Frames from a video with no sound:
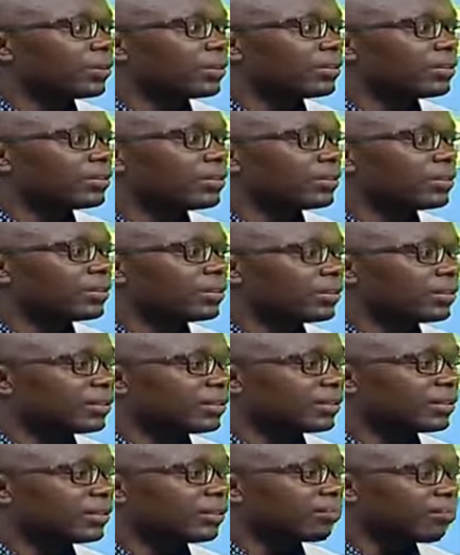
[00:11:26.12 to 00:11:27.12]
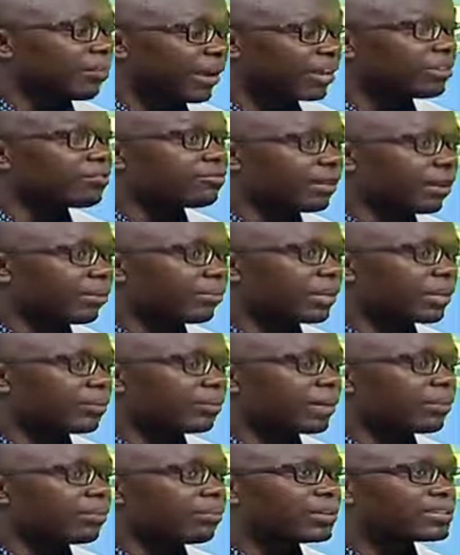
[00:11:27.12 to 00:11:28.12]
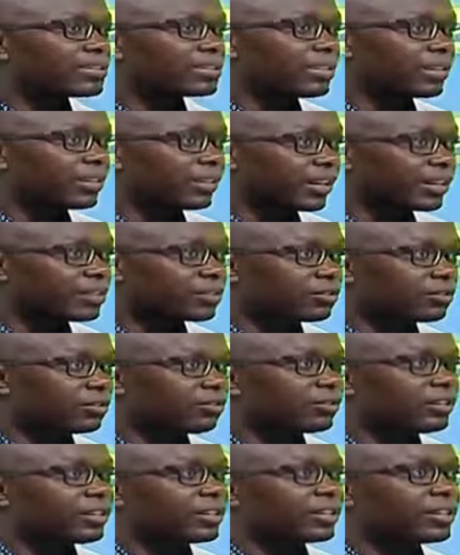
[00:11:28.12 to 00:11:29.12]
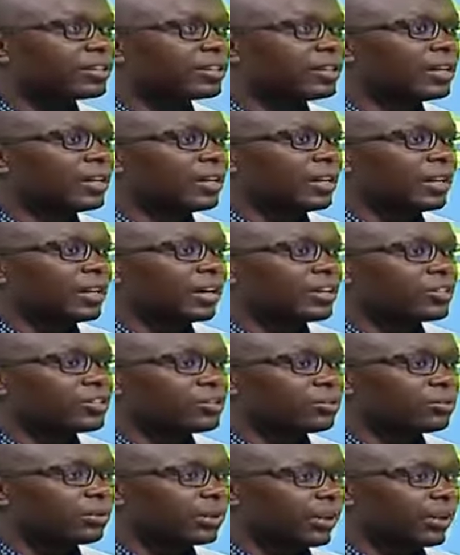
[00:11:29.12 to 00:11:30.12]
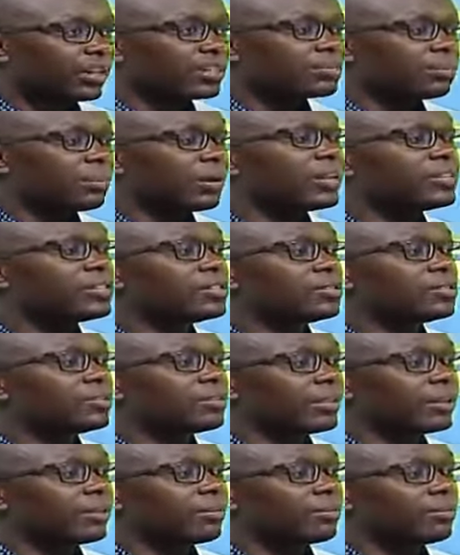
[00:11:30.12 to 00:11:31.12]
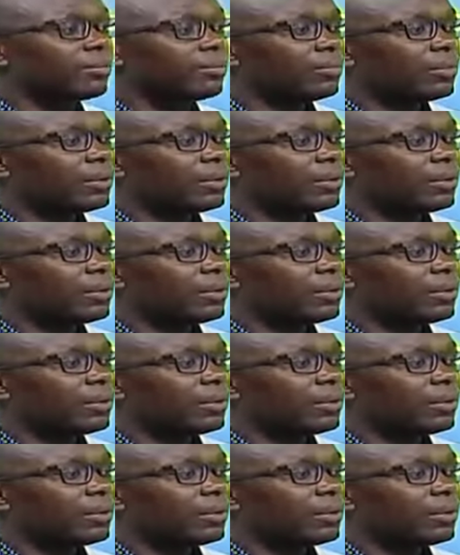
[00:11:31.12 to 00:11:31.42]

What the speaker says: with the main family members, the next of kin, and you explain to them,